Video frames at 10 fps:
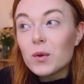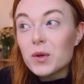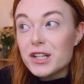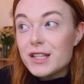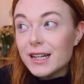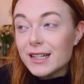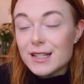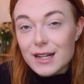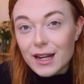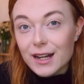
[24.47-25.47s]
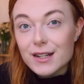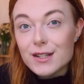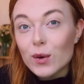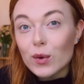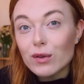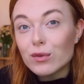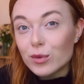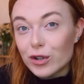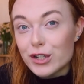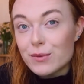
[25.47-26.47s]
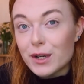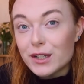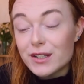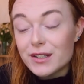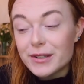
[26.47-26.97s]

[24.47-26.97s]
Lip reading: We're 6 days away from Christmas.